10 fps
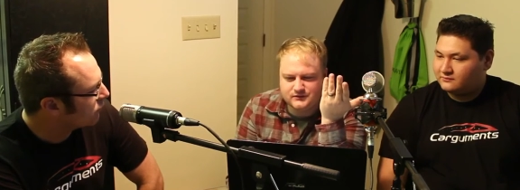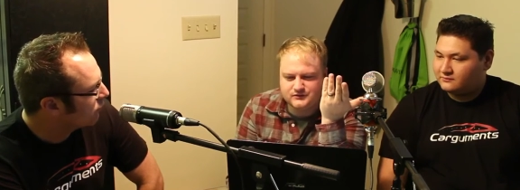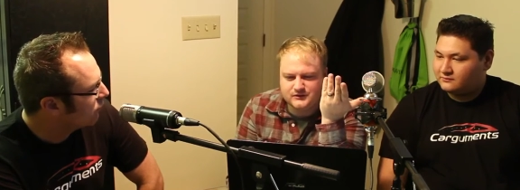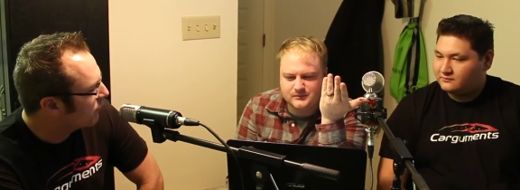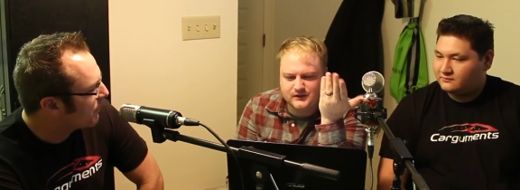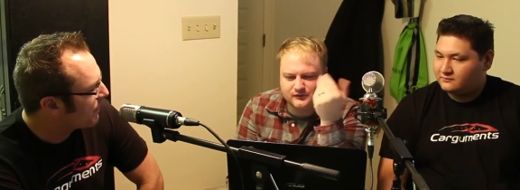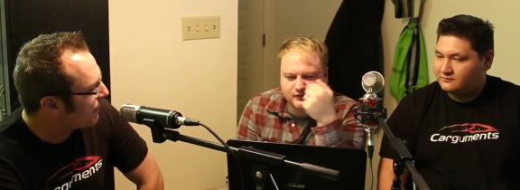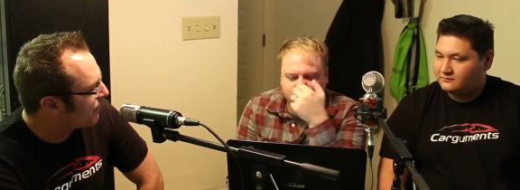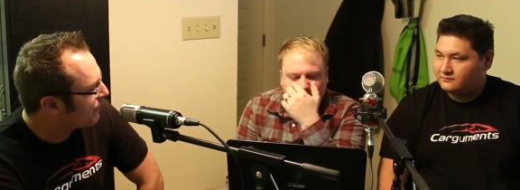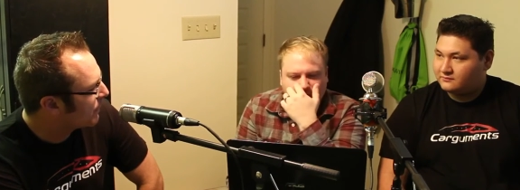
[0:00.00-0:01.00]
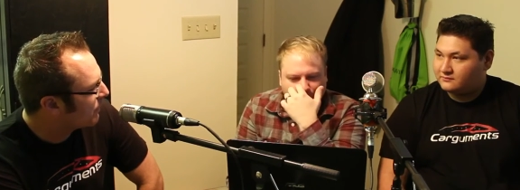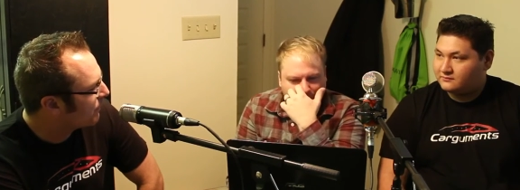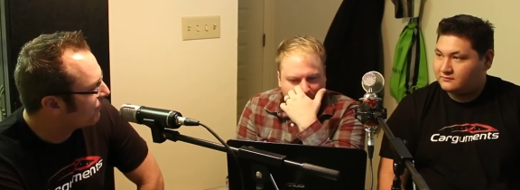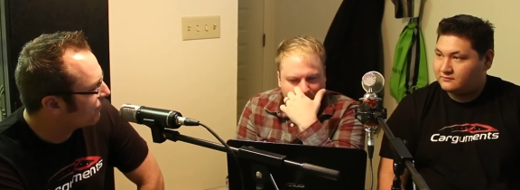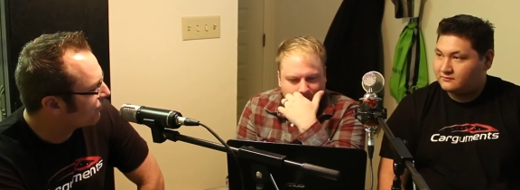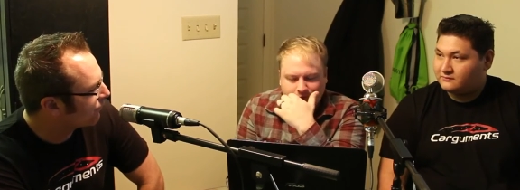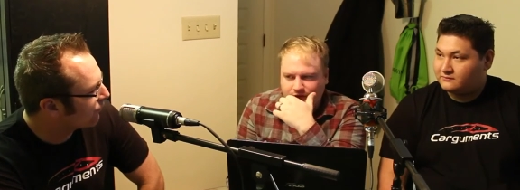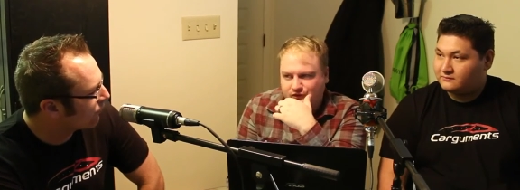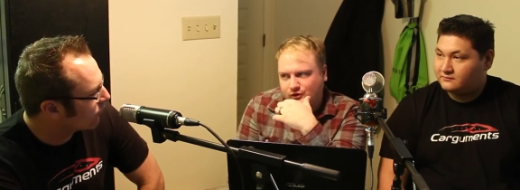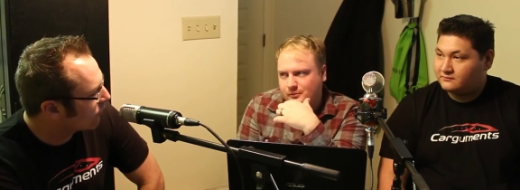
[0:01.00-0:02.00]
Speaker 1: jumps out in front of your car?
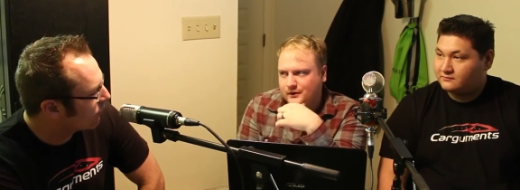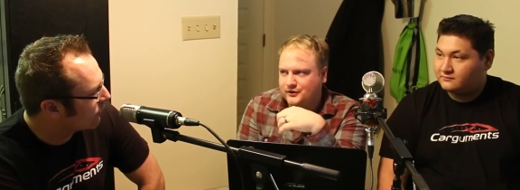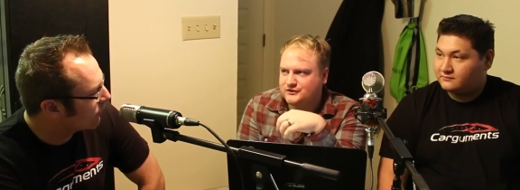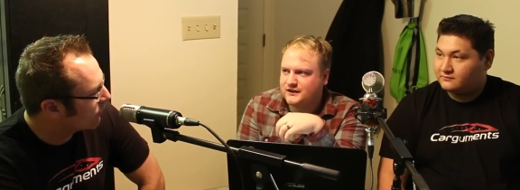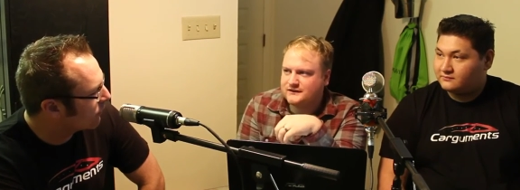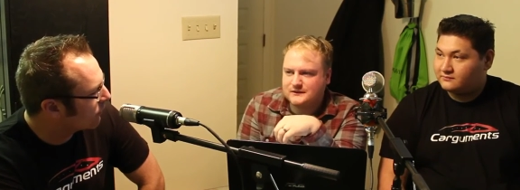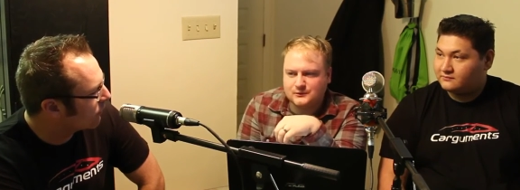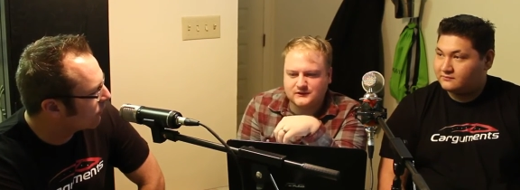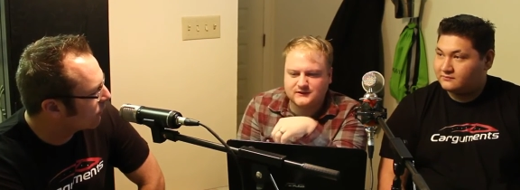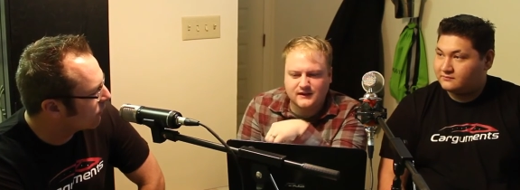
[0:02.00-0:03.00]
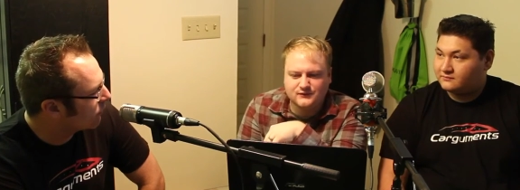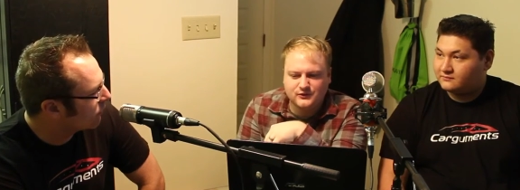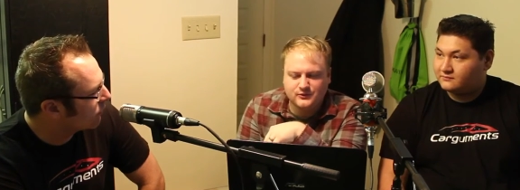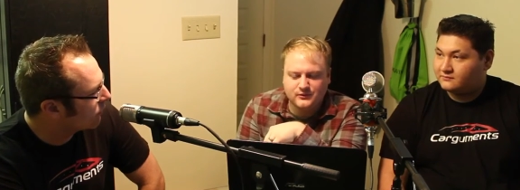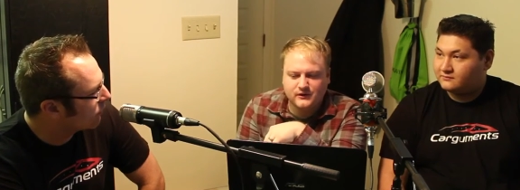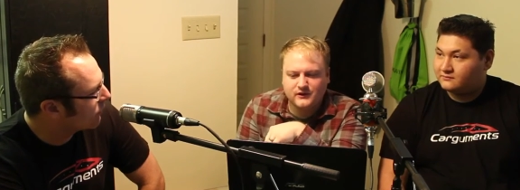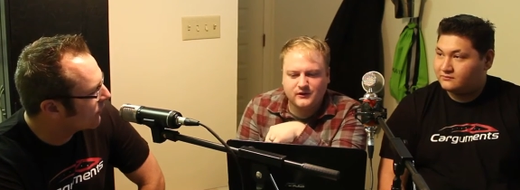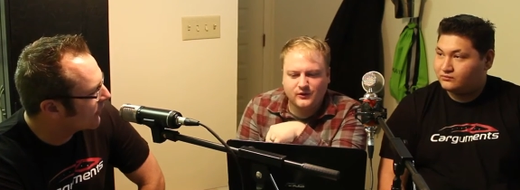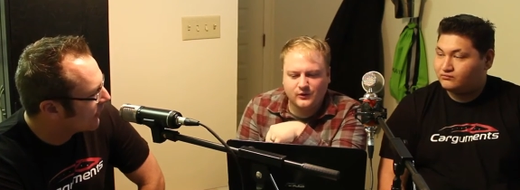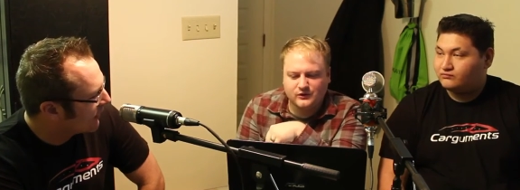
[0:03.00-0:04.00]
Is there a better chance it would save you
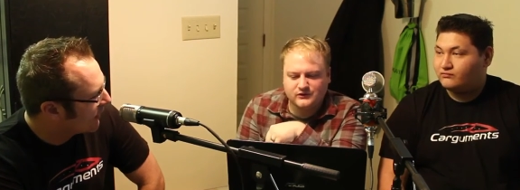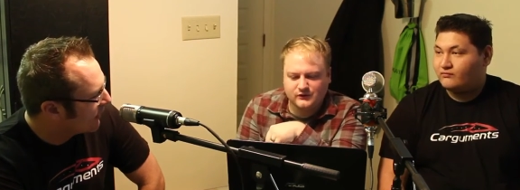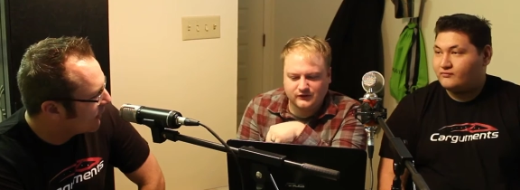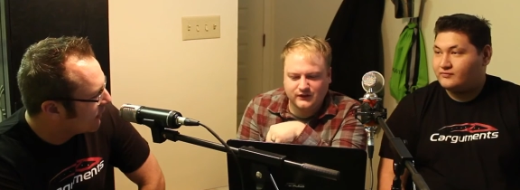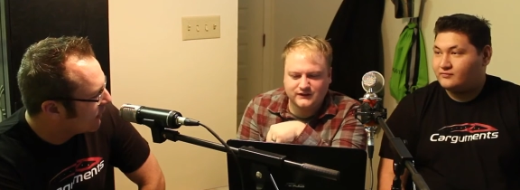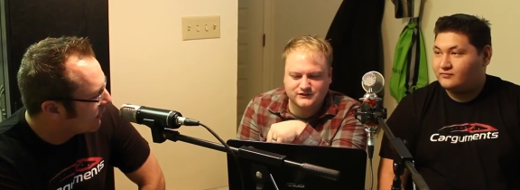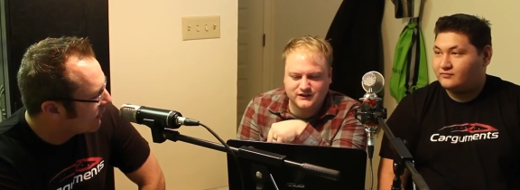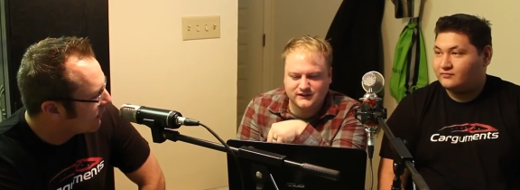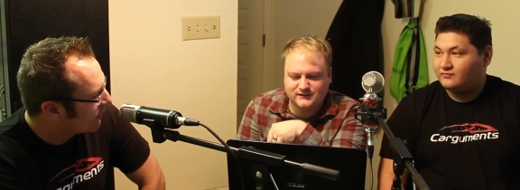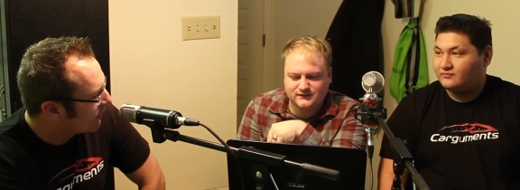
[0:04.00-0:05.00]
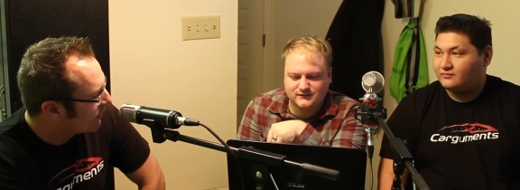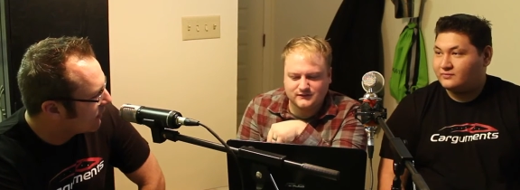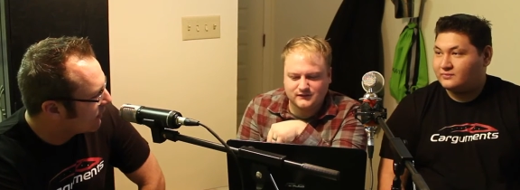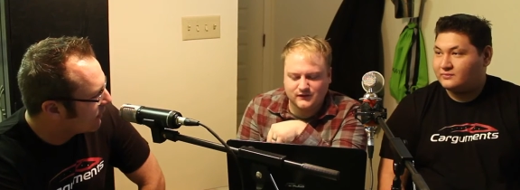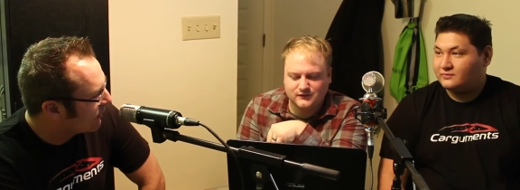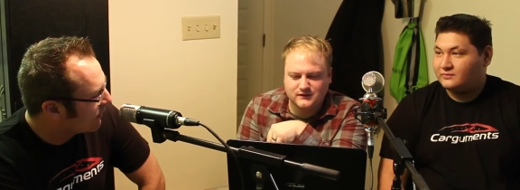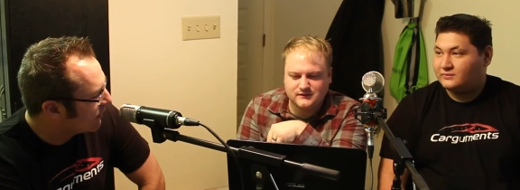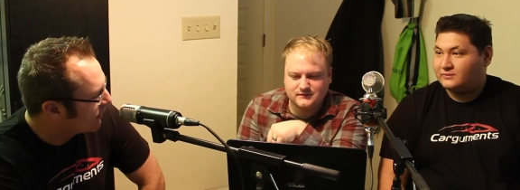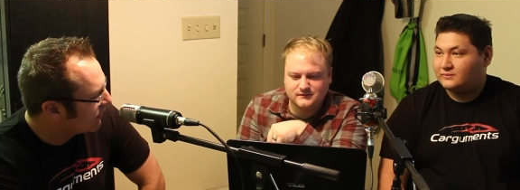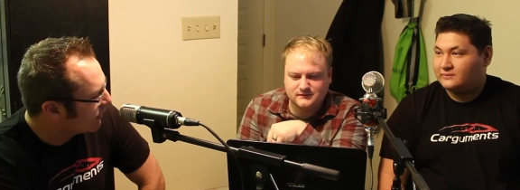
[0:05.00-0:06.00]
or is there less chance of it
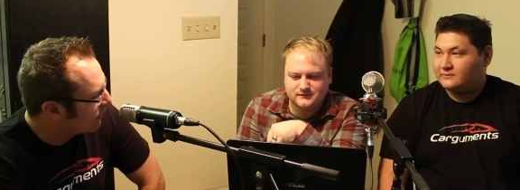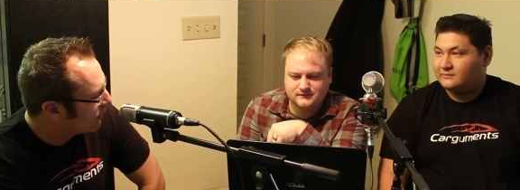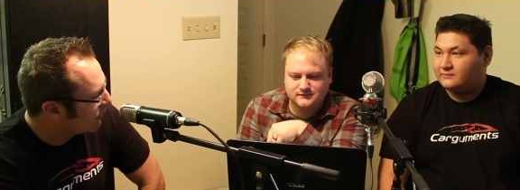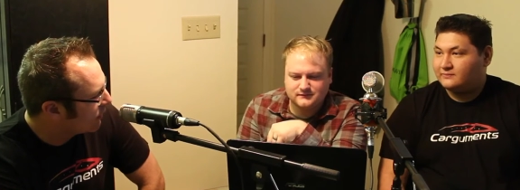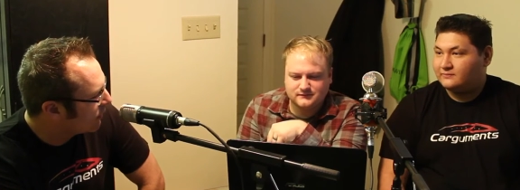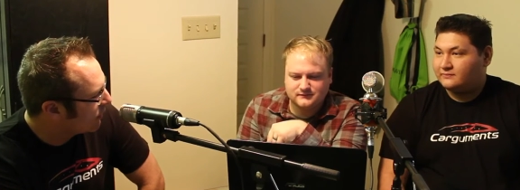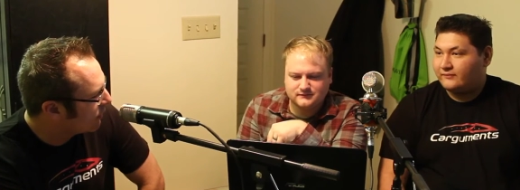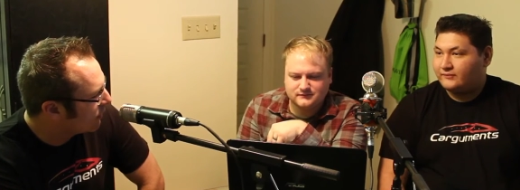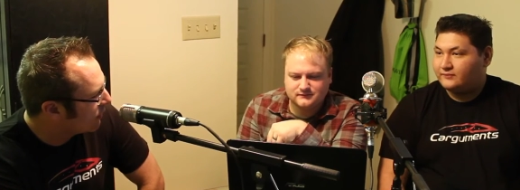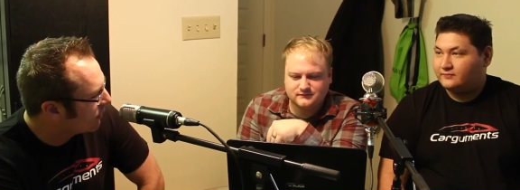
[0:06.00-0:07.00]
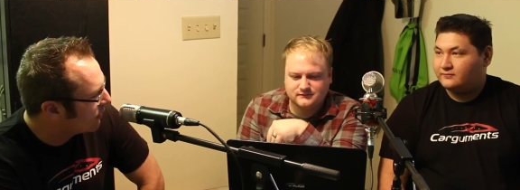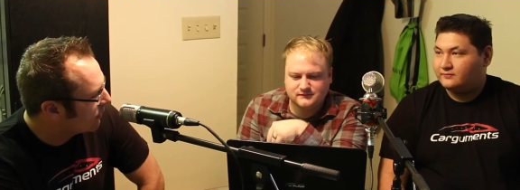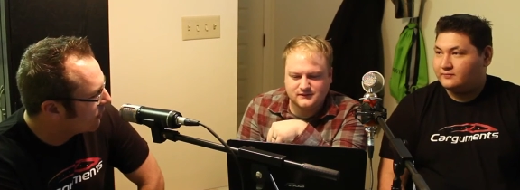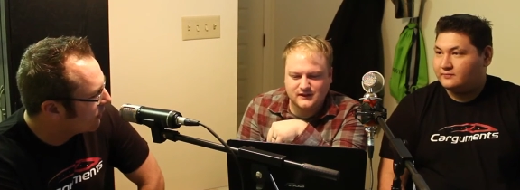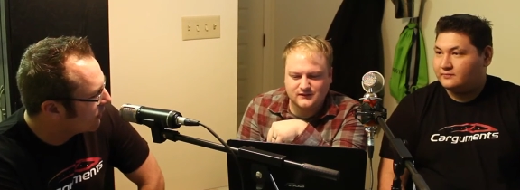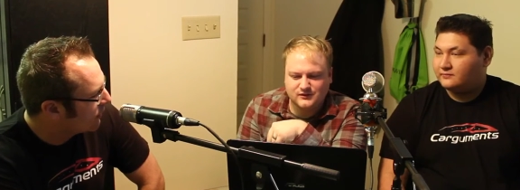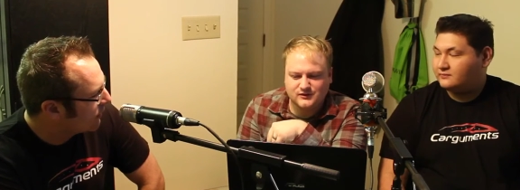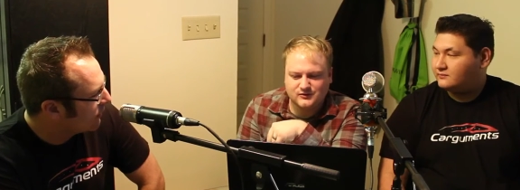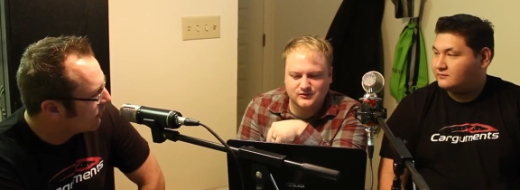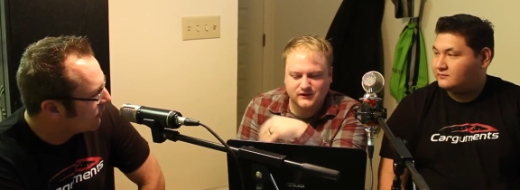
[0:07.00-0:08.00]
saving
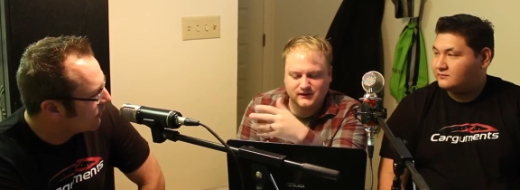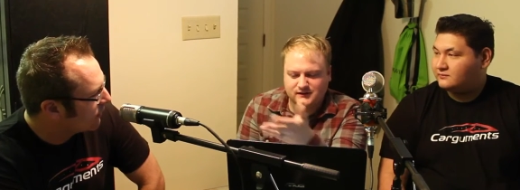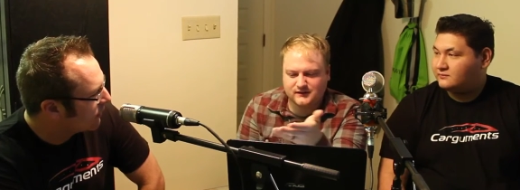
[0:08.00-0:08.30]
you? Like,